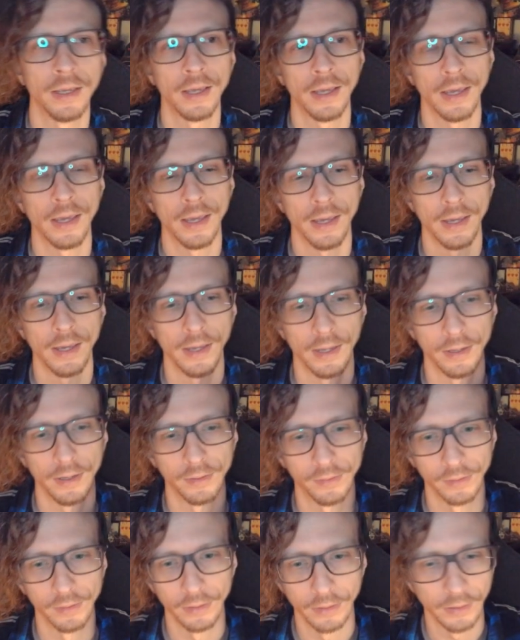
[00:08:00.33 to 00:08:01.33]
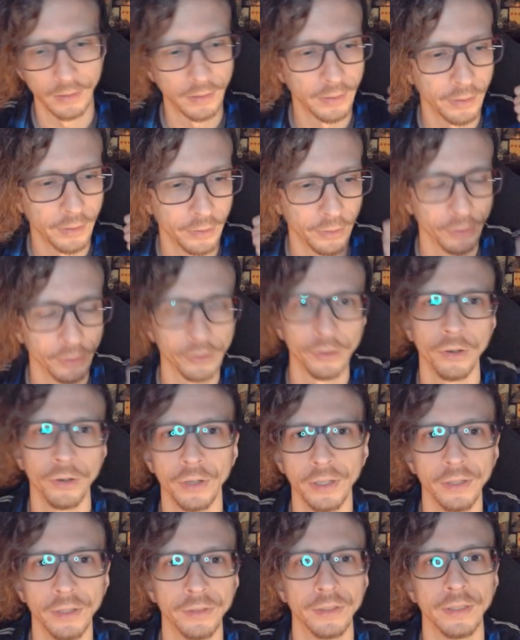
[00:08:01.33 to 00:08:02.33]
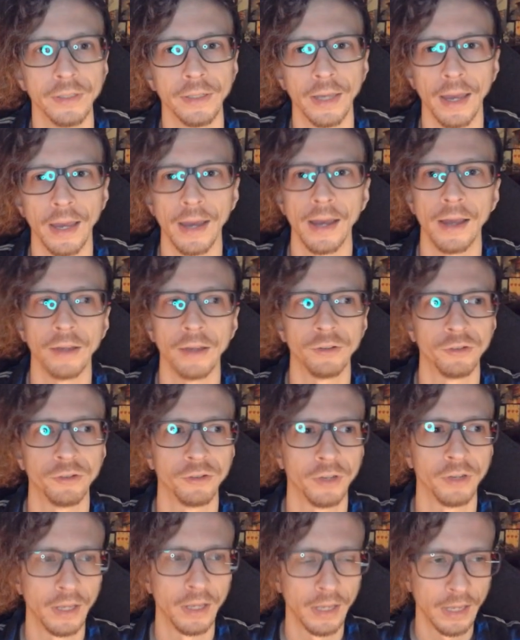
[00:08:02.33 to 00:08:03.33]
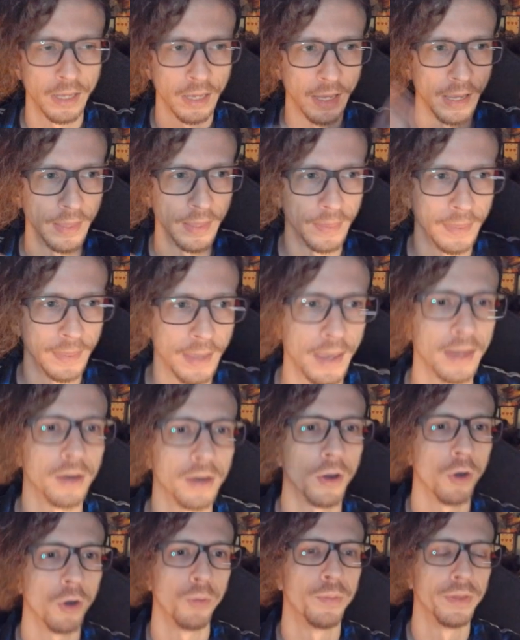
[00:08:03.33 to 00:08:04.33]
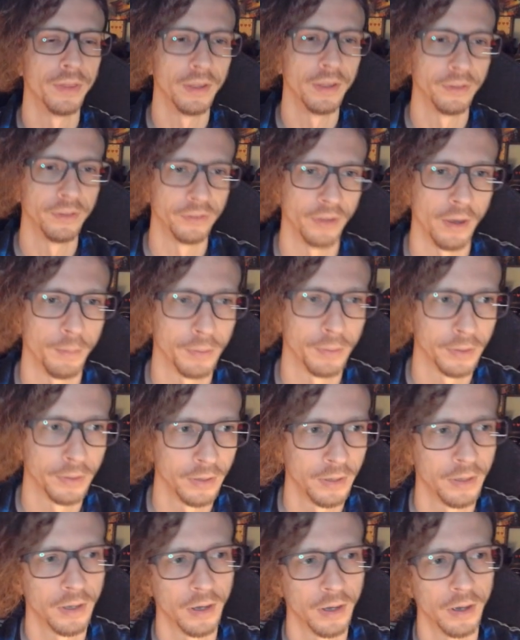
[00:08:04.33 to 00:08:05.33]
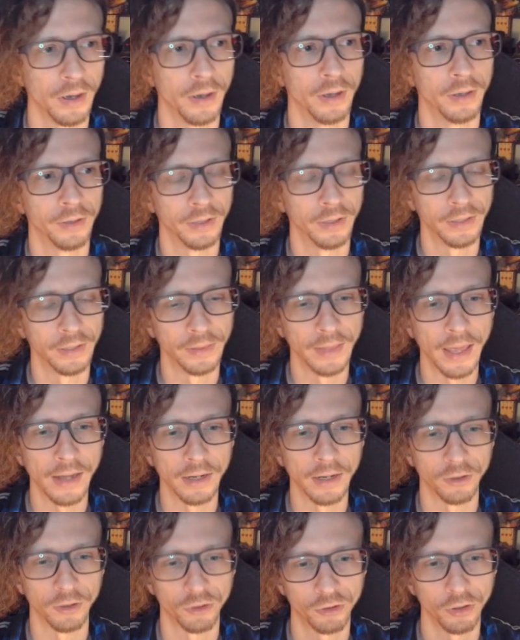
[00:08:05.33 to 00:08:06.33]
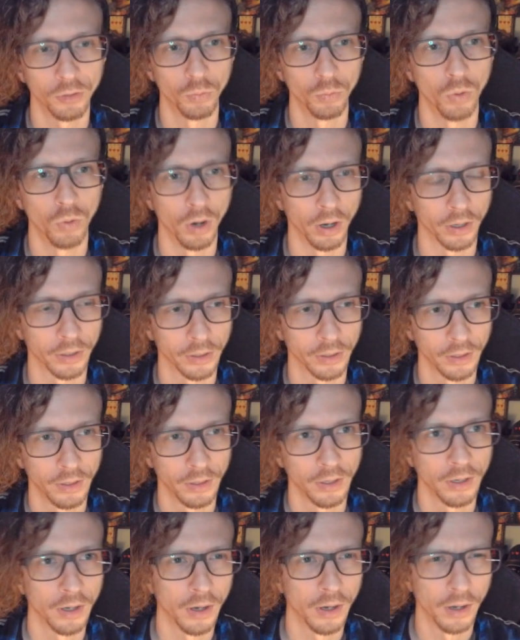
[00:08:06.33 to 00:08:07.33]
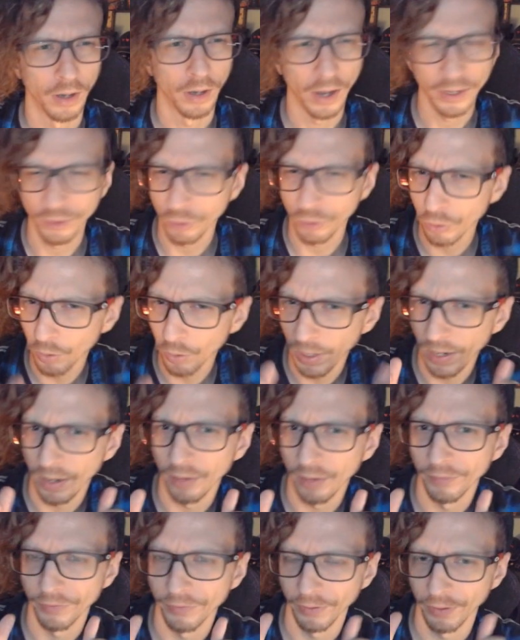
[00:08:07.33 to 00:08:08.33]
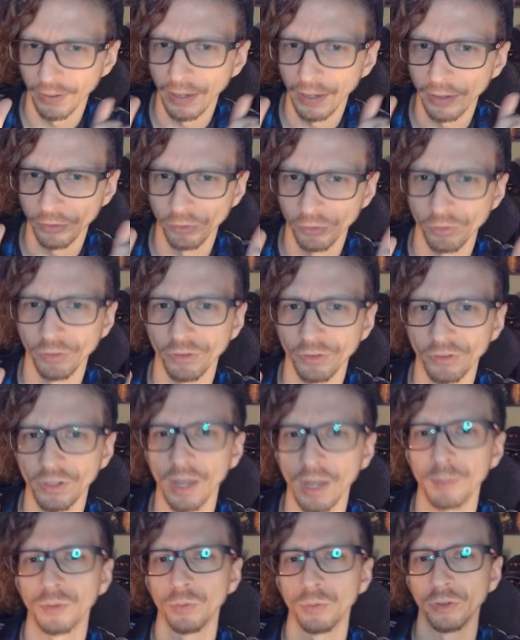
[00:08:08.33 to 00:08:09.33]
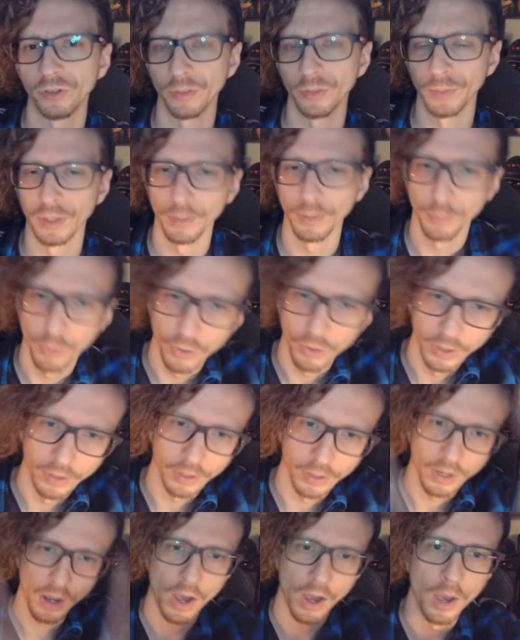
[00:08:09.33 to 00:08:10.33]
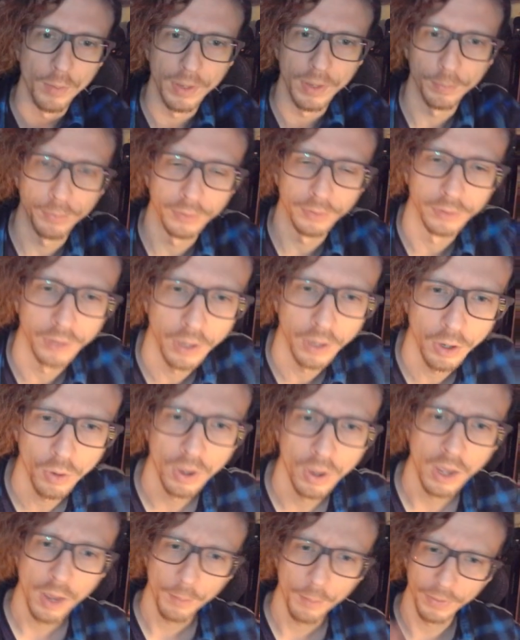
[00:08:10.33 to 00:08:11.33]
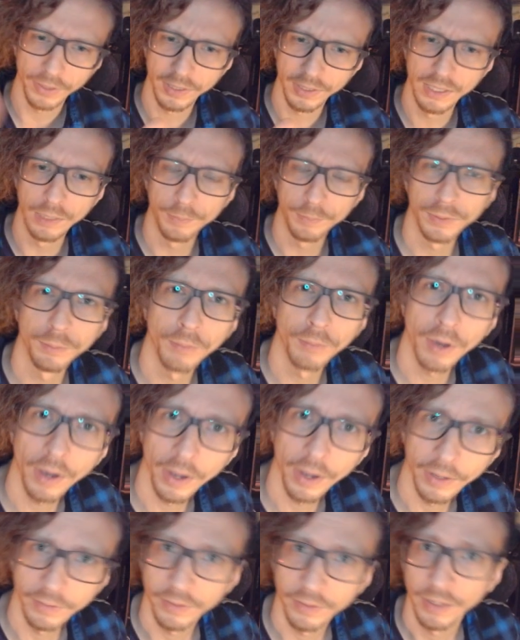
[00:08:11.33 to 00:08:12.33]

and uh, clear your cookies and cache and then open this up. Uh, and then it should work. Uh, I do have uh, extra steps, which I'm going to put in a comment below, but keep in mind